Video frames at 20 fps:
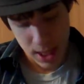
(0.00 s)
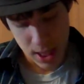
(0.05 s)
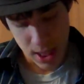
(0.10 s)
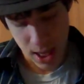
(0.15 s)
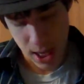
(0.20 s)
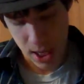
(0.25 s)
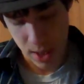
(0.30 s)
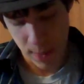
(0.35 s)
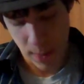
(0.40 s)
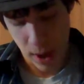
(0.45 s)

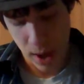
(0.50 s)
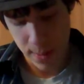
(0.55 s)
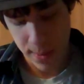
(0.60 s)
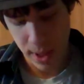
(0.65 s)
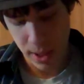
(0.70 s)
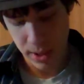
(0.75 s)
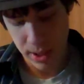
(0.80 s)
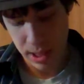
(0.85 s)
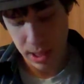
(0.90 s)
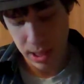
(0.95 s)
The bottom
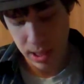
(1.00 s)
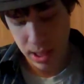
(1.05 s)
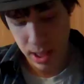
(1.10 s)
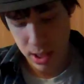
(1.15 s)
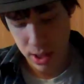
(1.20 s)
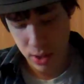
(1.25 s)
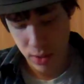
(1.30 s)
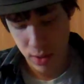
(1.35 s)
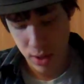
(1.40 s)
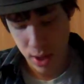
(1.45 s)
LCD
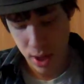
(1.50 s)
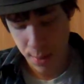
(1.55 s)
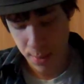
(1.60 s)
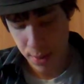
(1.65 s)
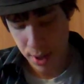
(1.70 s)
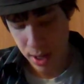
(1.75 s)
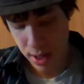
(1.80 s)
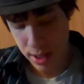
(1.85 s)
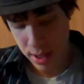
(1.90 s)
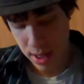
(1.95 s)
touchscreen
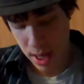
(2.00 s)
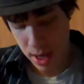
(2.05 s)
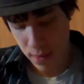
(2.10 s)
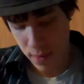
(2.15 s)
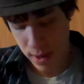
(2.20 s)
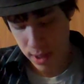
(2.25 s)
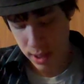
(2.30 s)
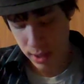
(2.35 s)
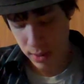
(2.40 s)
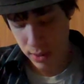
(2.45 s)
operates at a
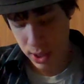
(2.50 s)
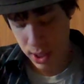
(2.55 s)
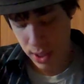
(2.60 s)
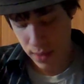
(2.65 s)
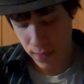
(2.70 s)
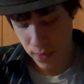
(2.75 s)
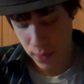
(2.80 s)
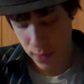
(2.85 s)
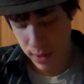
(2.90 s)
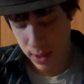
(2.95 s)
resolution
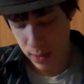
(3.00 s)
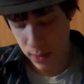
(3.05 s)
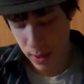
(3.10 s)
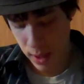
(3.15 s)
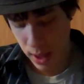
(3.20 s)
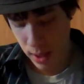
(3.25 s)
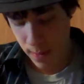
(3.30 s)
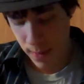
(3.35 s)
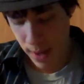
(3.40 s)
of 320